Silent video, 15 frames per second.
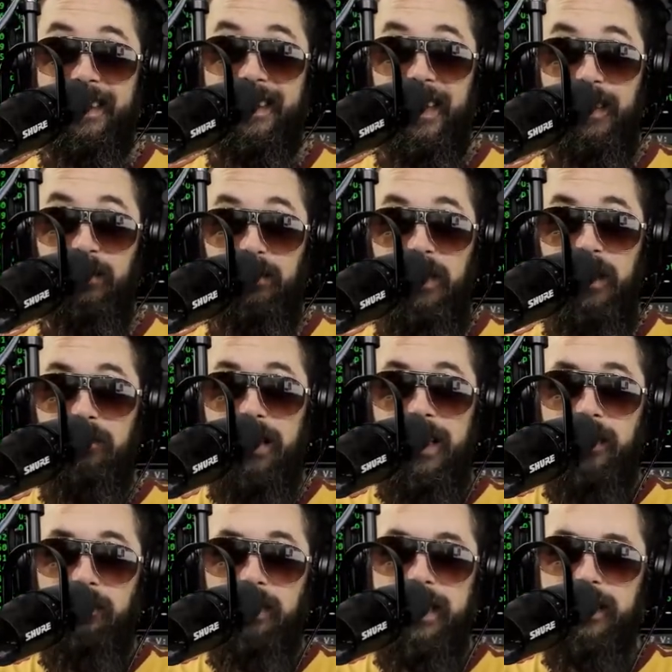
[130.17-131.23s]
film it,
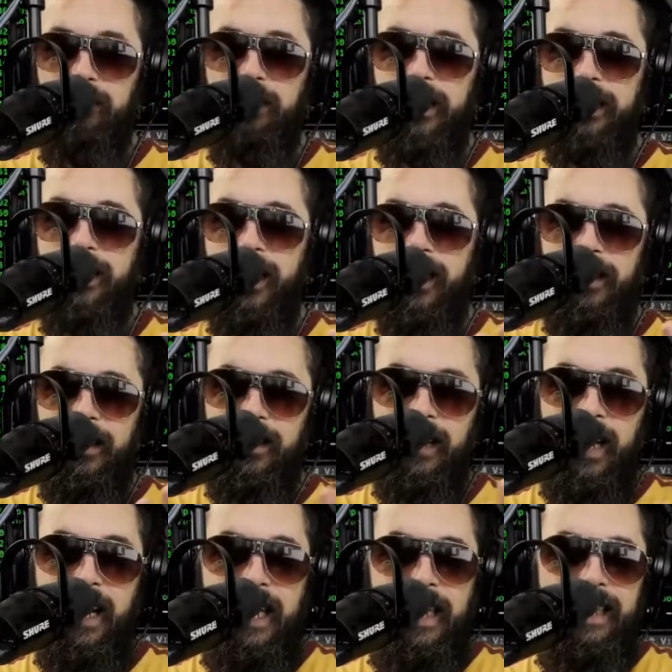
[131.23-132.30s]
it makes it much harder.
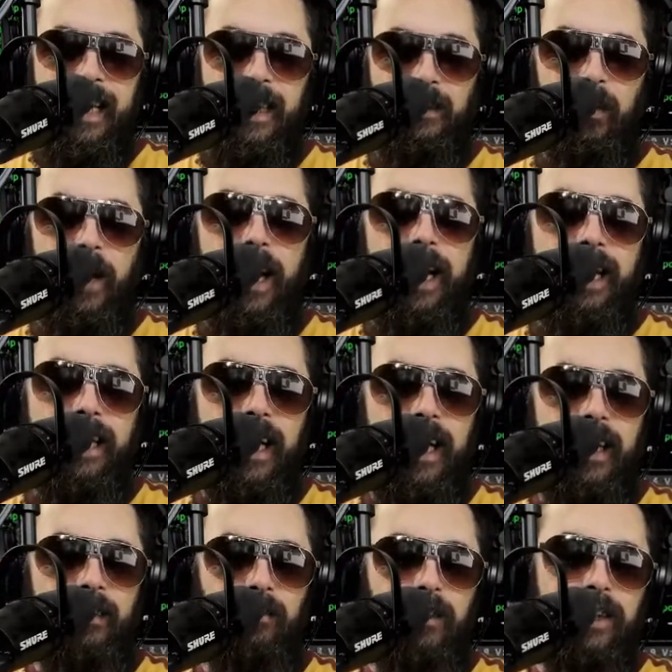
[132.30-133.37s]
That's why
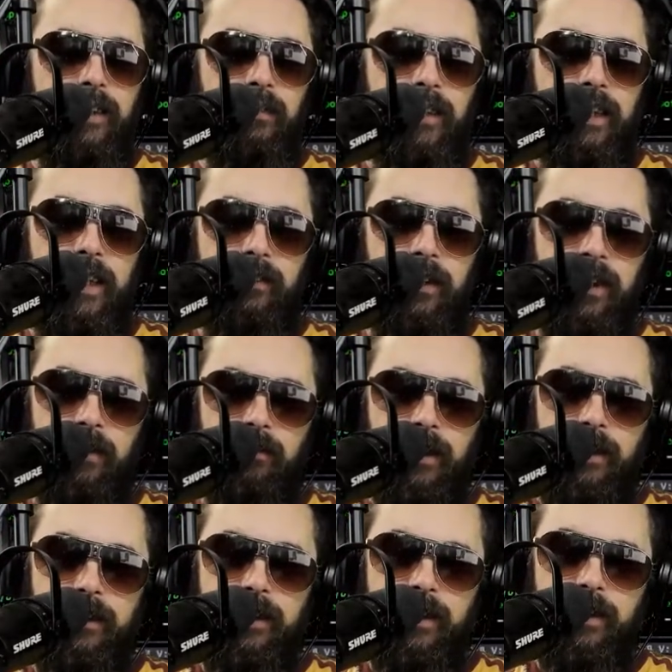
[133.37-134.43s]
I really would love to live
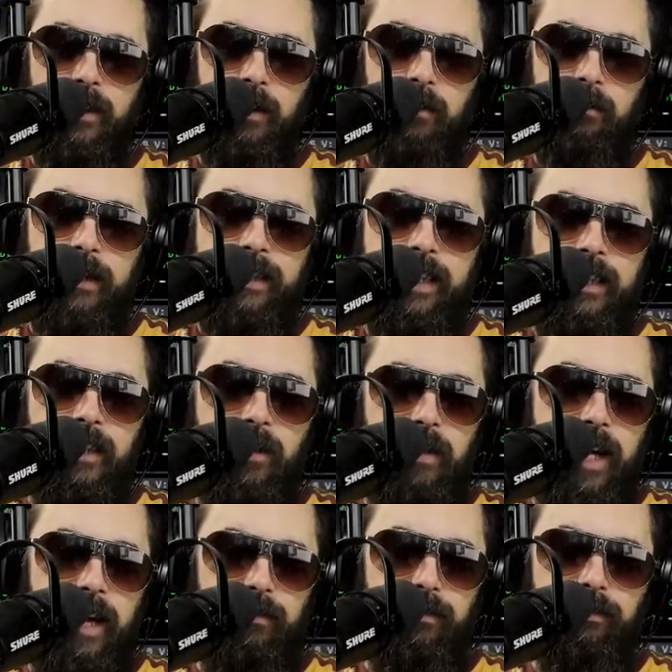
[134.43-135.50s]
closer to home, because I know
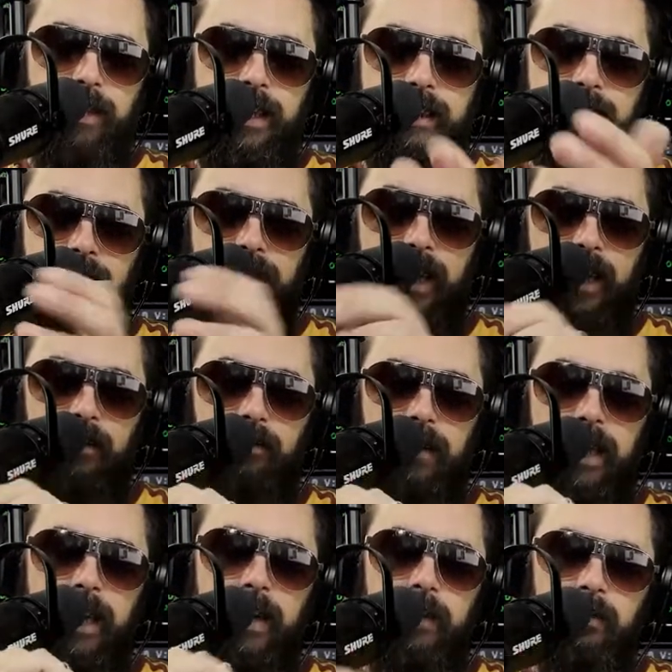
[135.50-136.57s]
I have friends that would help
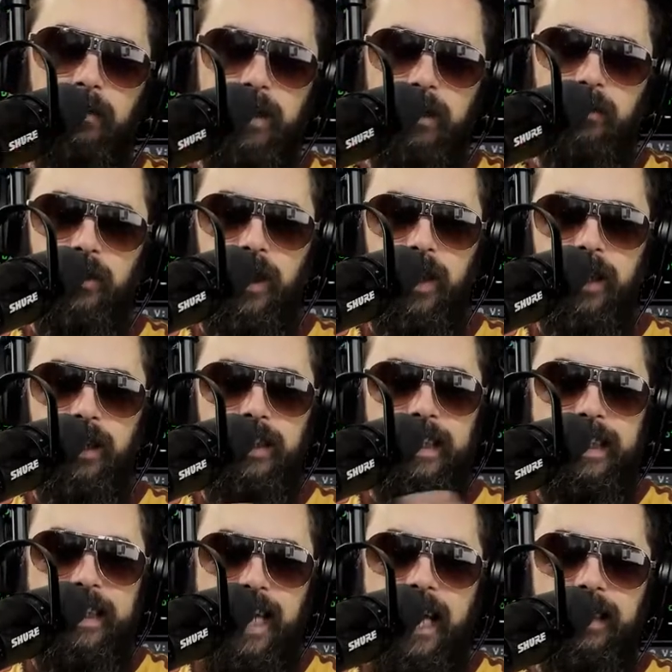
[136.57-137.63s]
me out and we could work
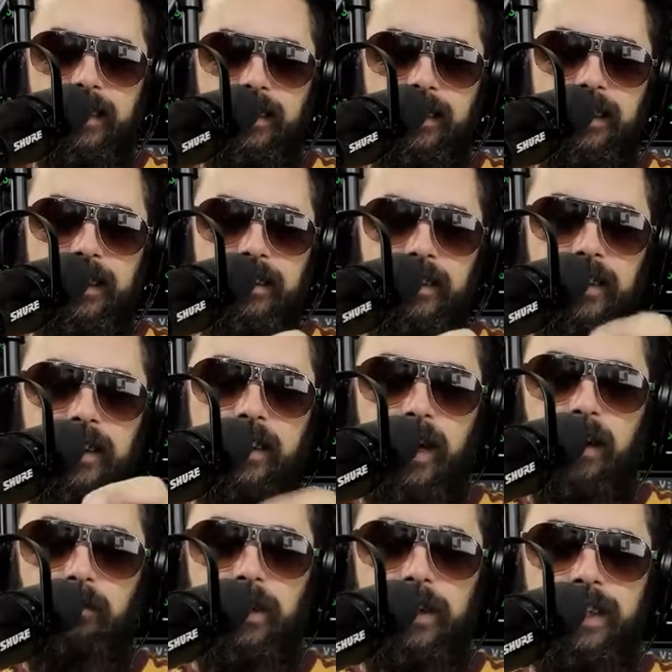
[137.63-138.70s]
together to
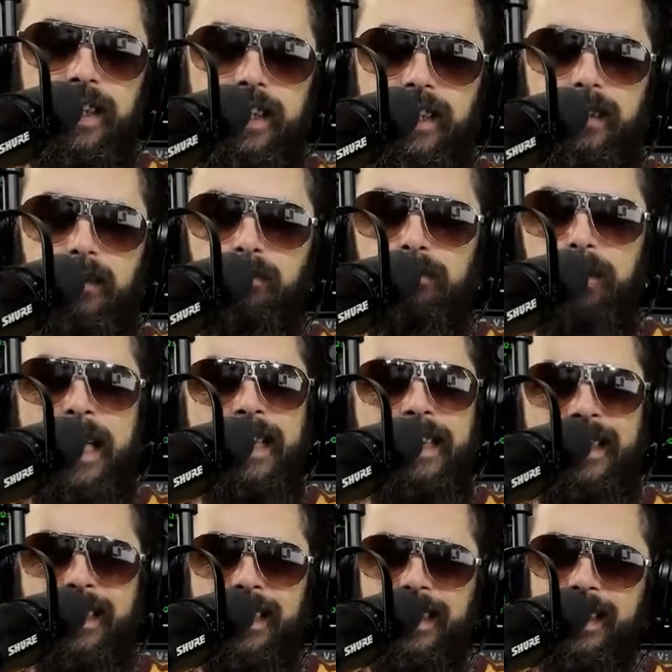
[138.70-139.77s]
accomplish such
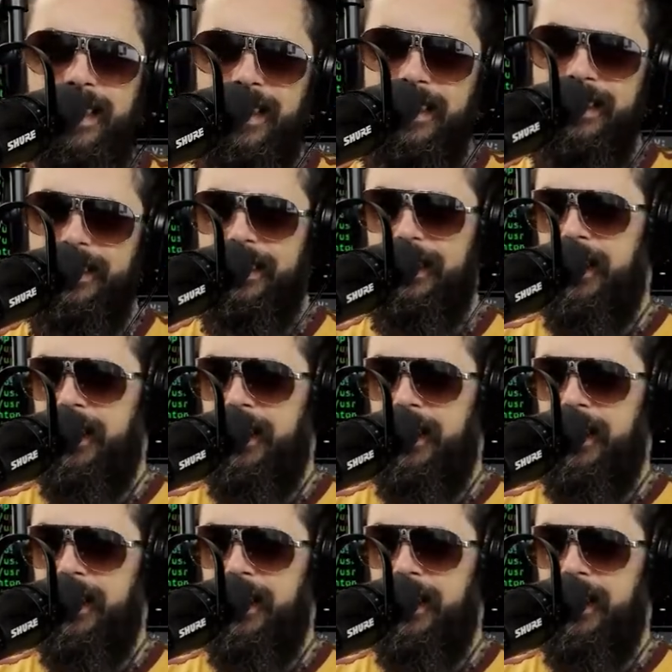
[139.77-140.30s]
amazing things.